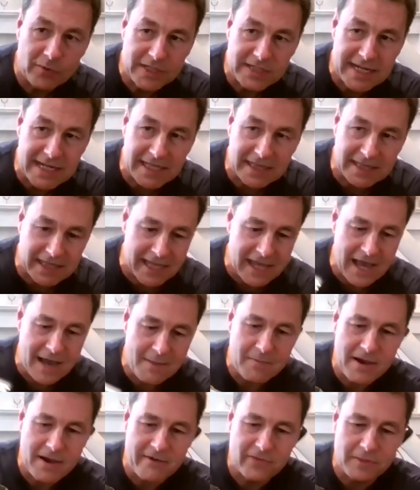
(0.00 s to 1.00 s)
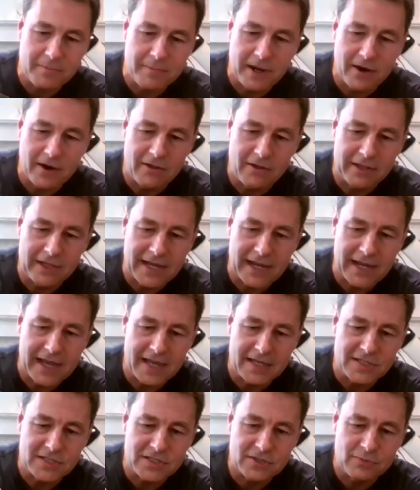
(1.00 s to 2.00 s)
when you take the cap off the barrel, it
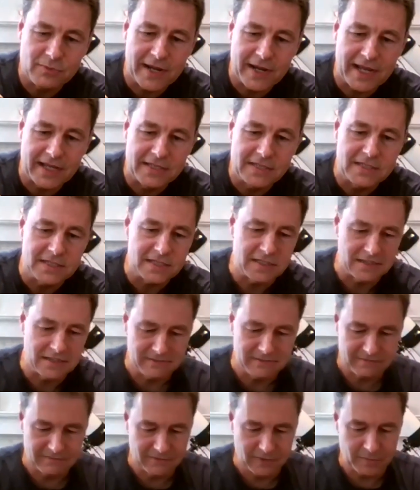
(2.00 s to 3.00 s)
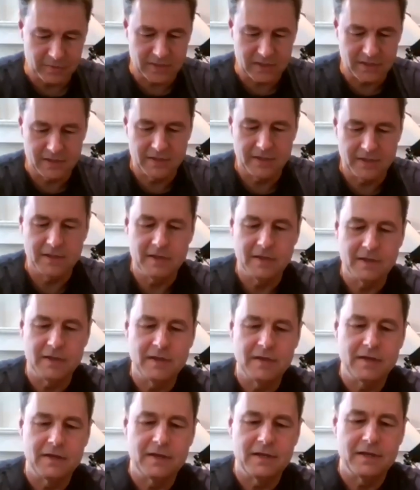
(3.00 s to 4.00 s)
has threads, whoops,
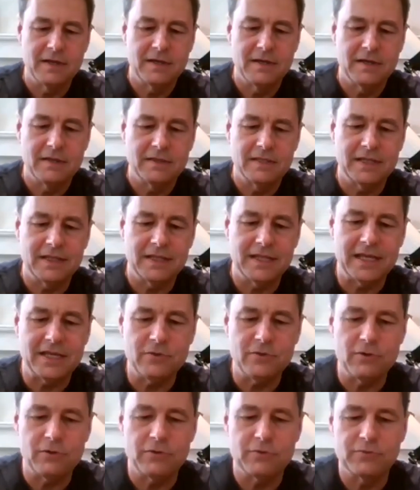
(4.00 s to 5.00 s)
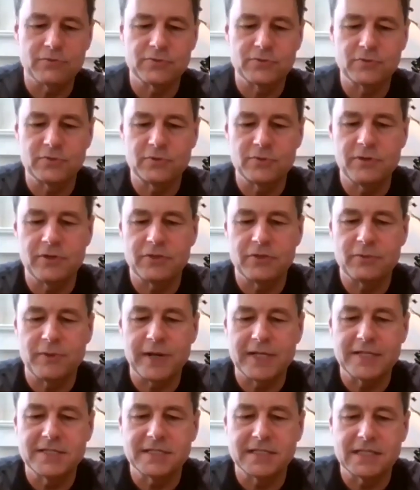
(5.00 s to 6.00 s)
that let you screw the
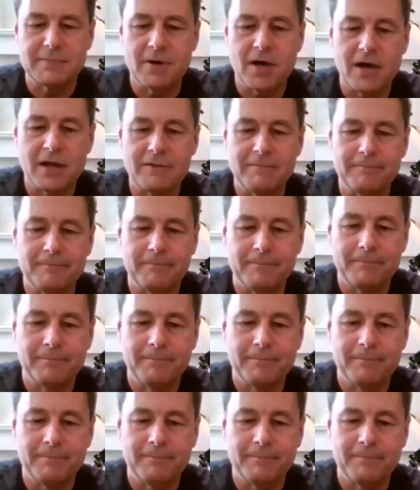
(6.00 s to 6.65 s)
threads to the bottom.